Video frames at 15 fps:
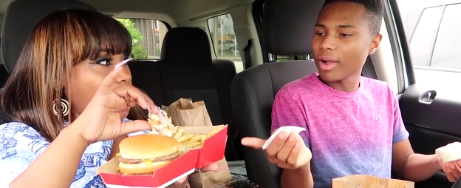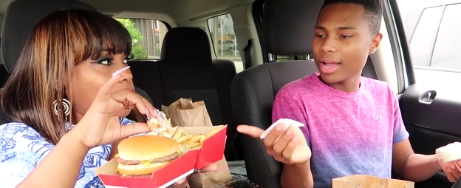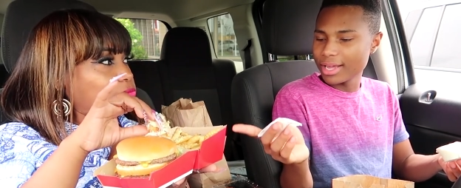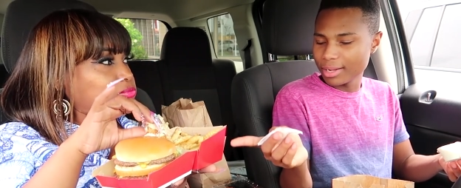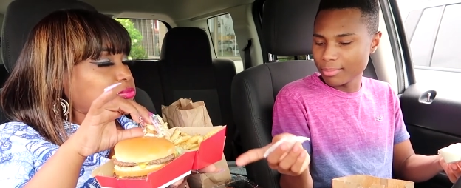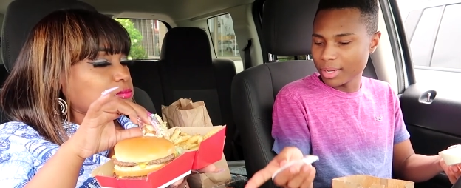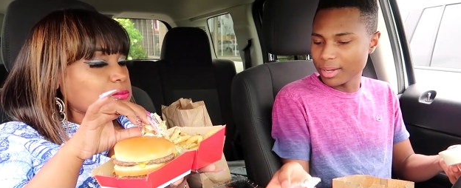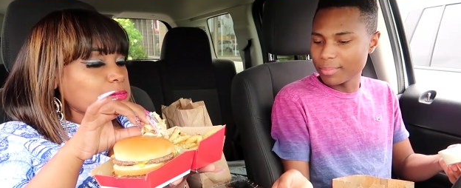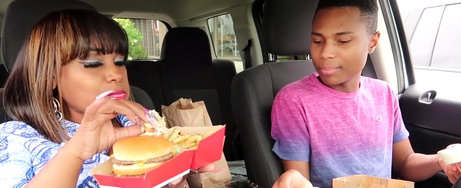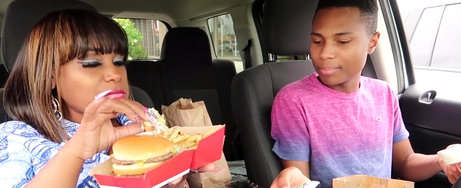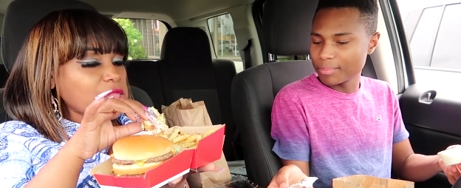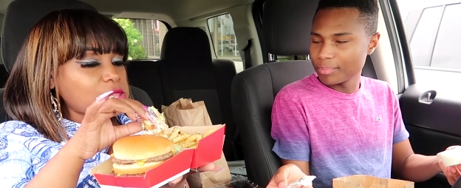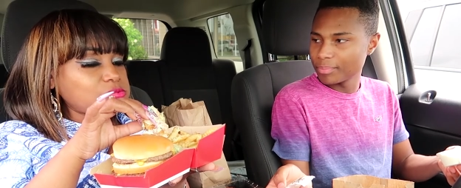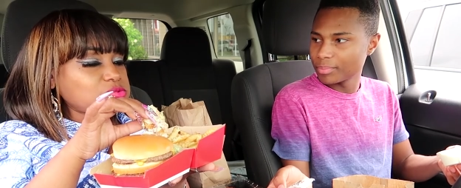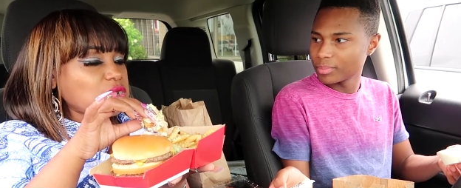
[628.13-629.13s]
Speaker 1: fry in it, mom.
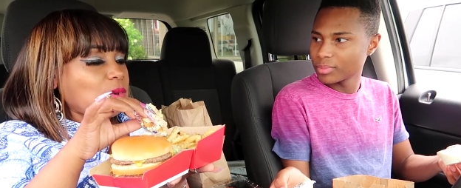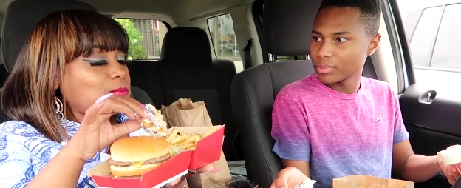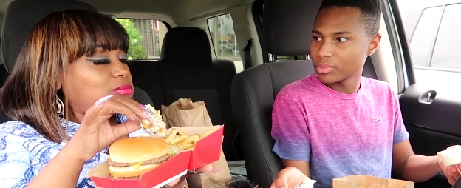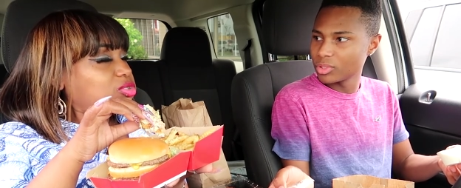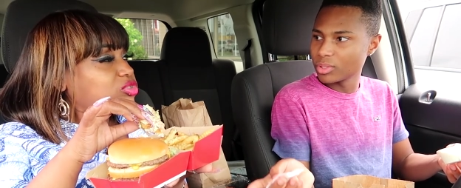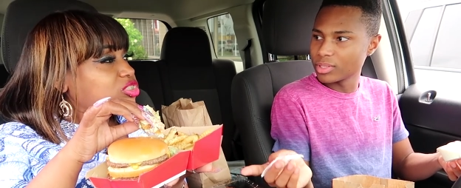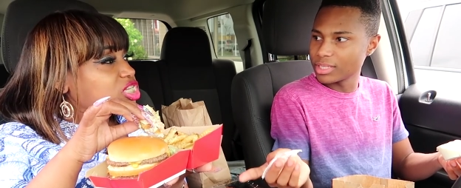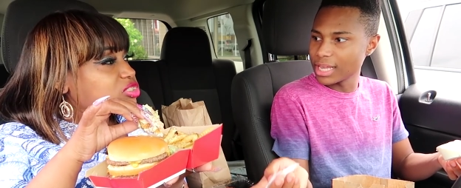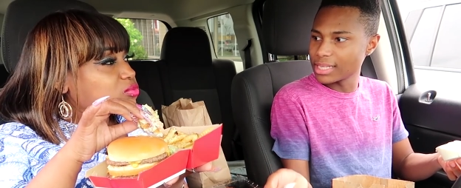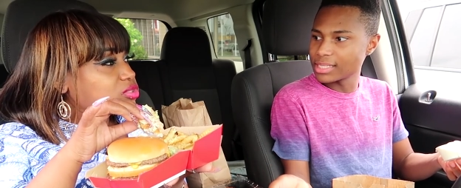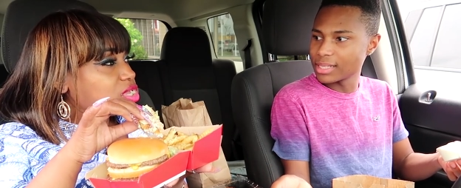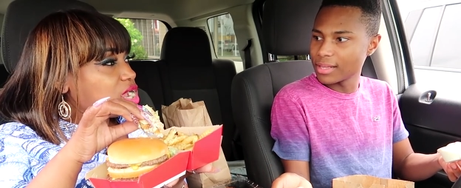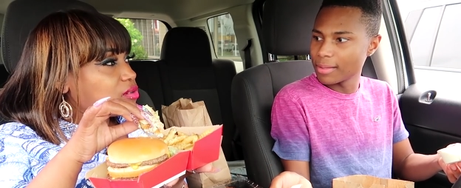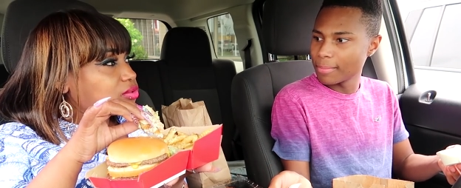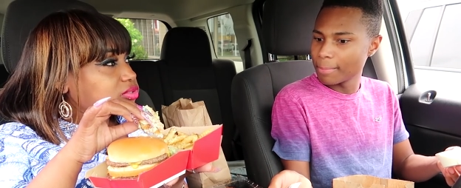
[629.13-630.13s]
Blue cheese
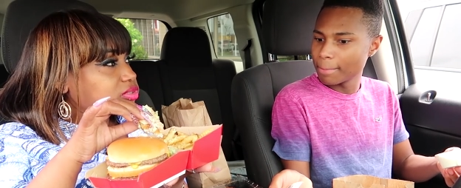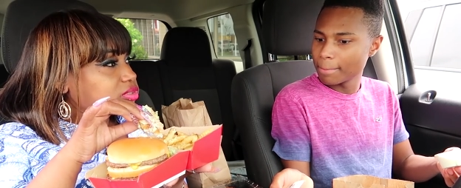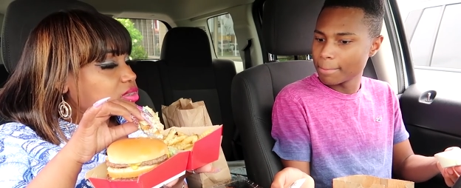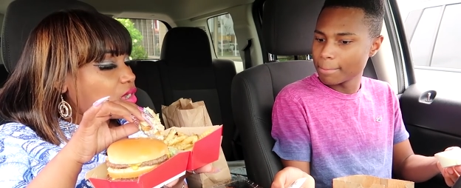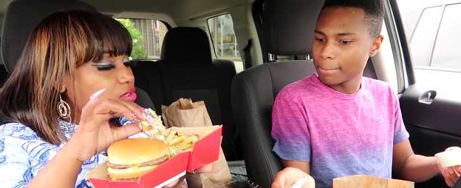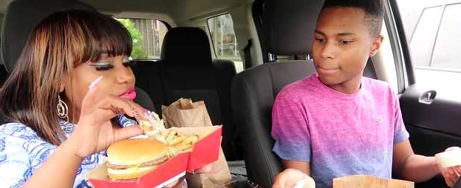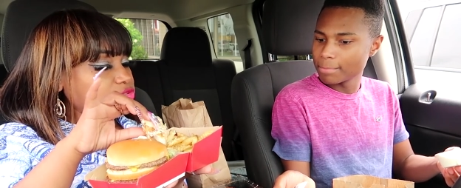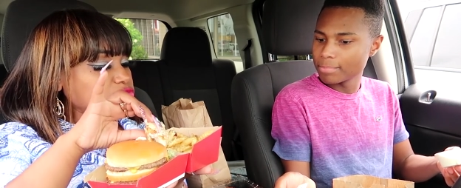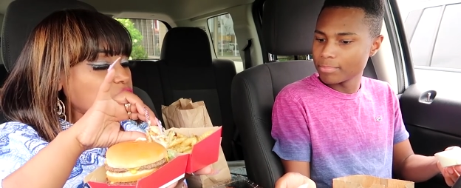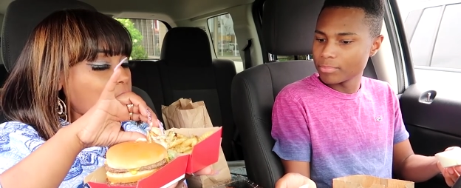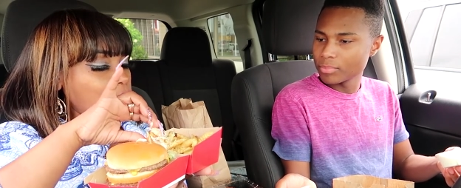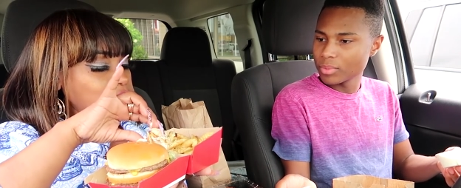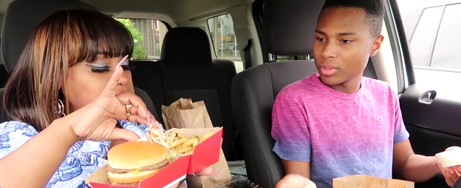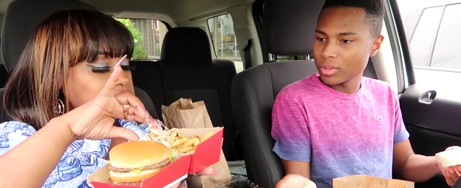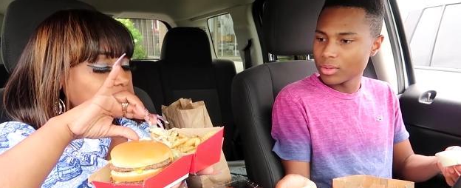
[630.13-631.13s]
and carrots?
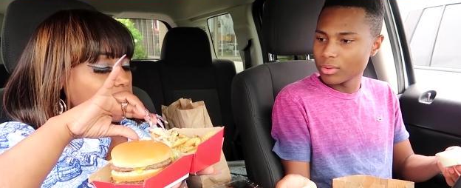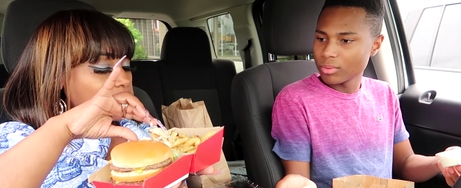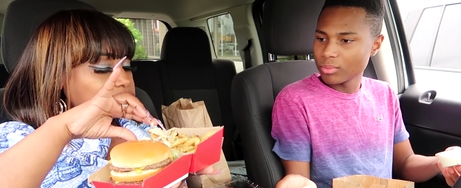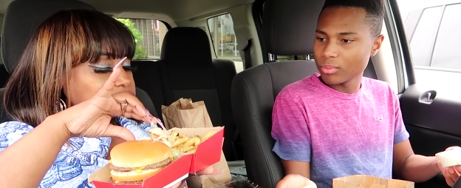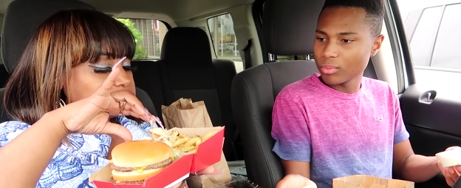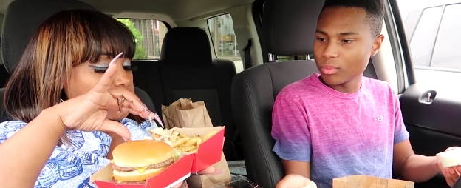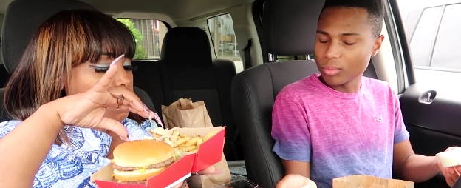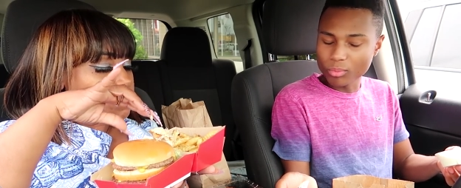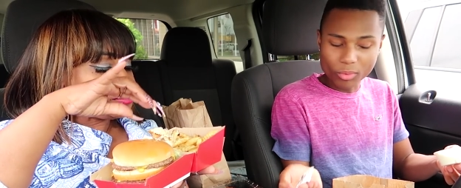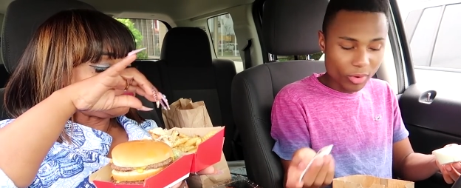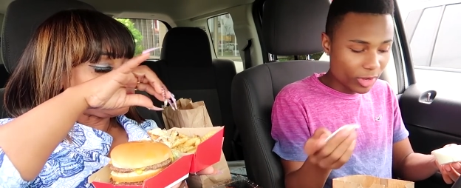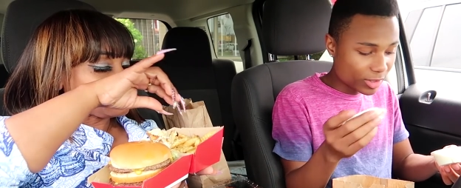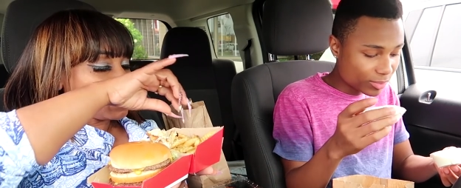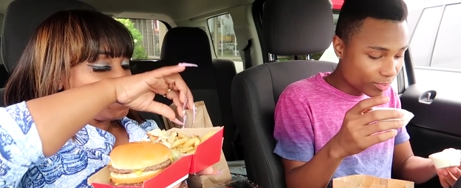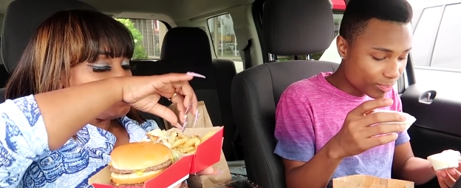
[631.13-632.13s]

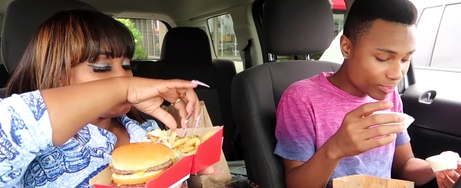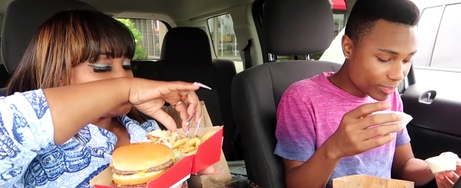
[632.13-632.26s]
Well,